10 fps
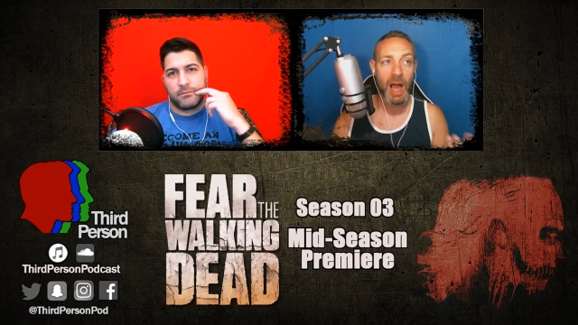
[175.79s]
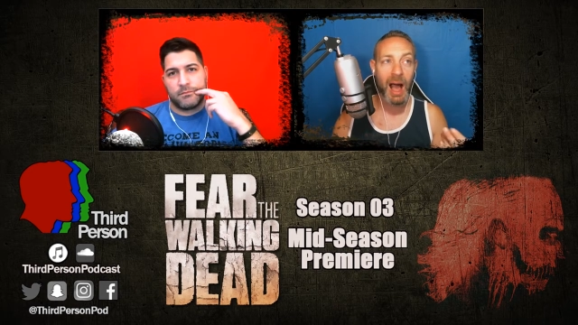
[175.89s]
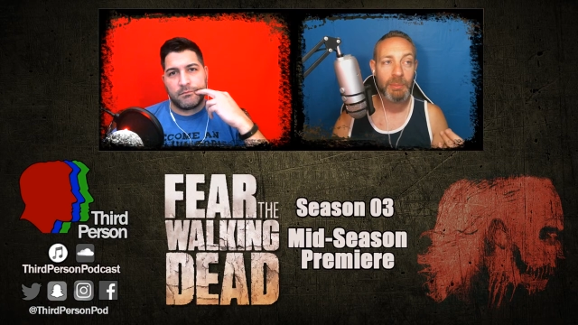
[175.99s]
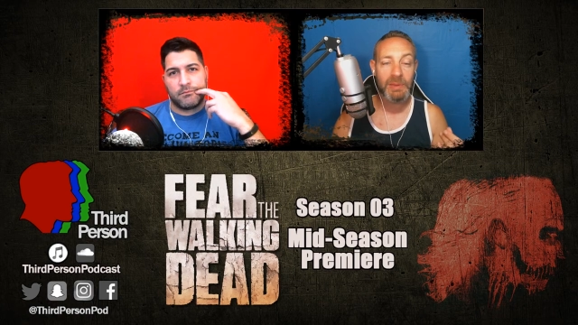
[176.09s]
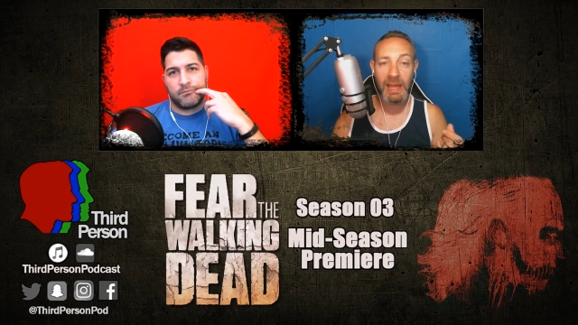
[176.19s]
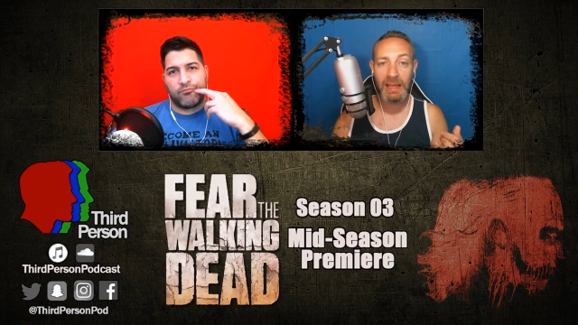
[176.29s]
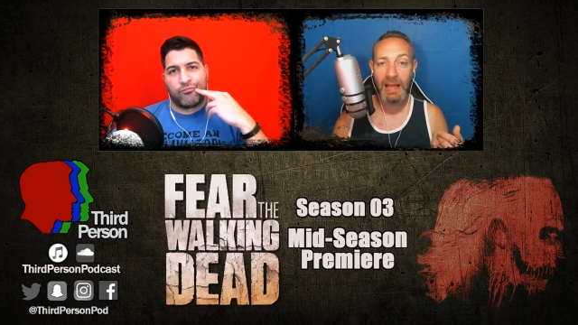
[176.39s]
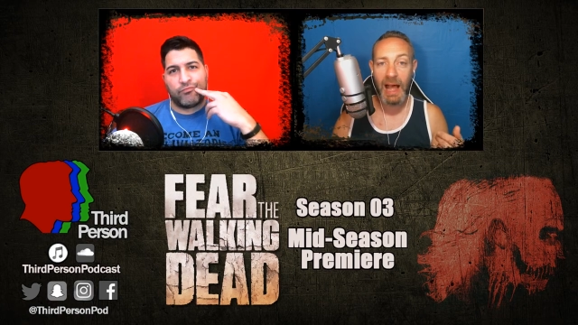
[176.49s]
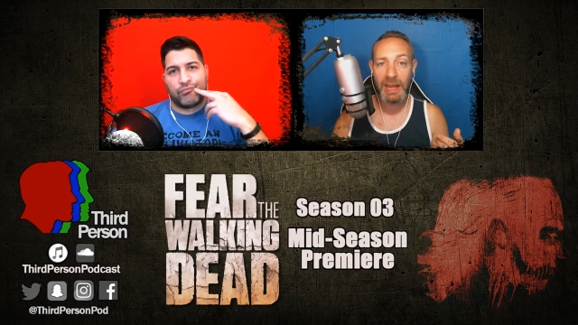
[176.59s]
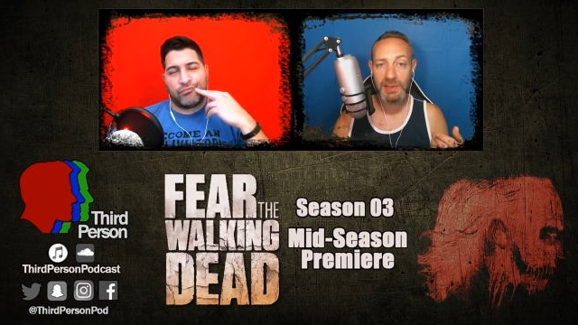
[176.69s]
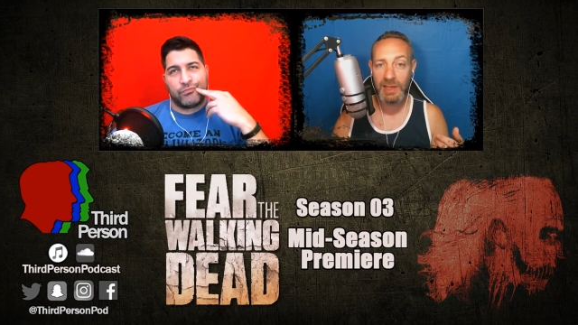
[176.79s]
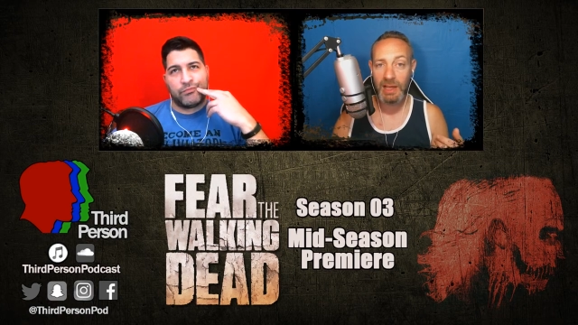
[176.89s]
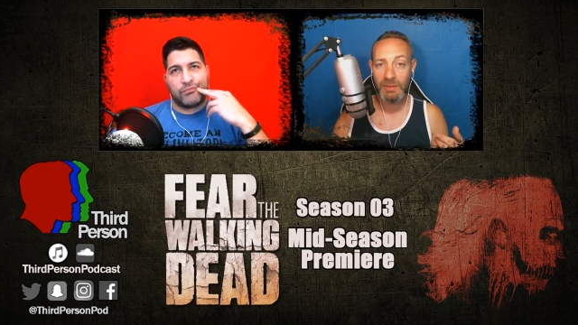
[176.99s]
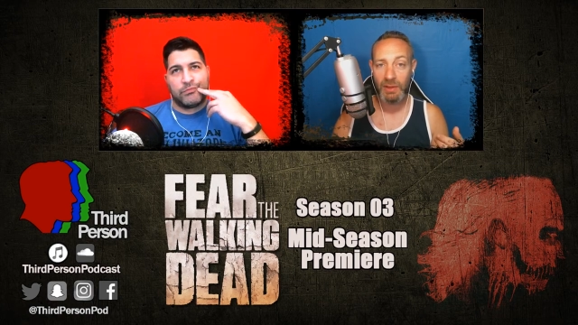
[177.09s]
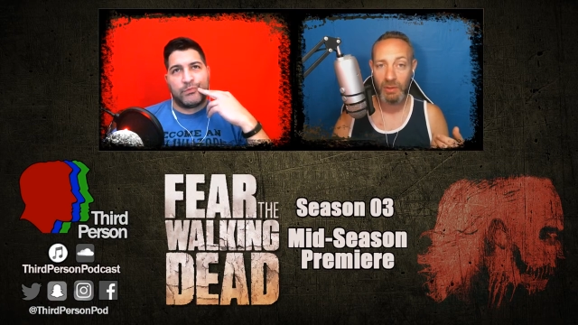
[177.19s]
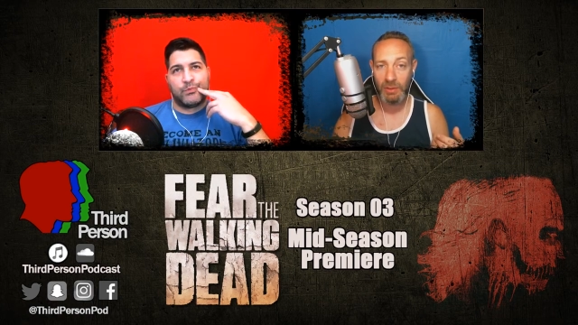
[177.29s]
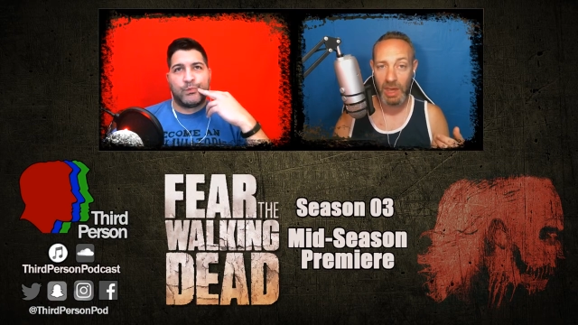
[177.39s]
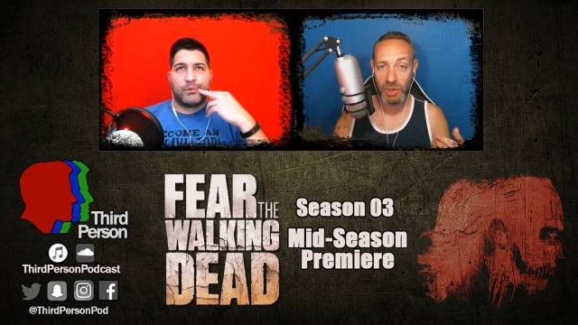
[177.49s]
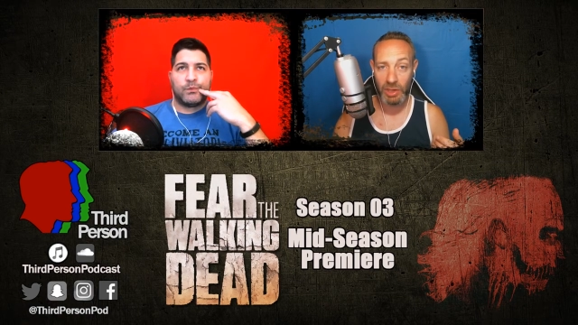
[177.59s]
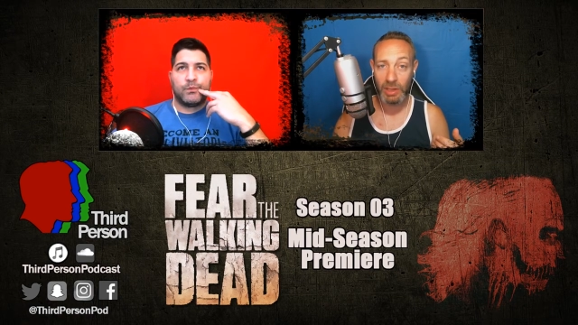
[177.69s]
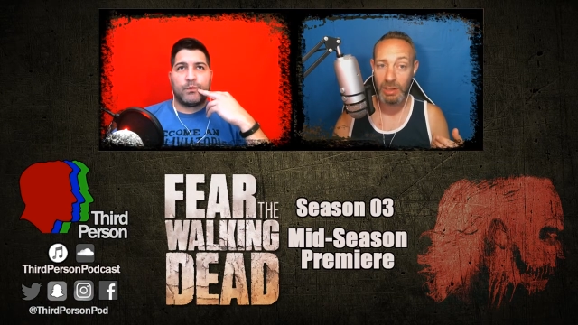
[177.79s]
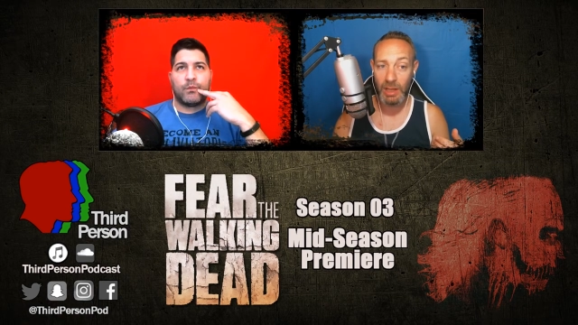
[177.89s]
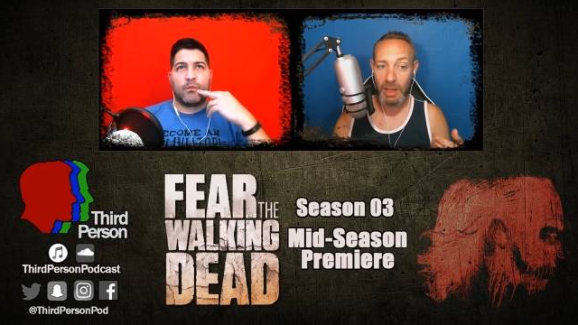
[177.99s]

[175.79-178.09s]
Speaker 1: I'm getting kind of sick of the location.